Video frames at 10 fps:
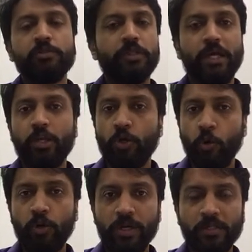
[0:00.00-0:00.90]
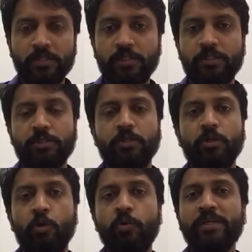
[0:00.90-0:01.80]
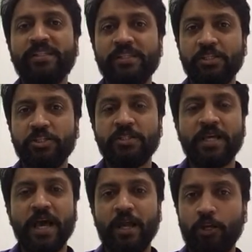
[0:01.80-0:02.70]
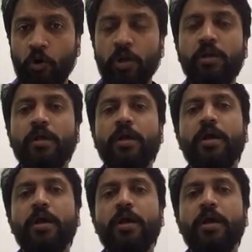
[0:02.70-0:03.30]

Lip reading: There are no cuts, no incisions at all.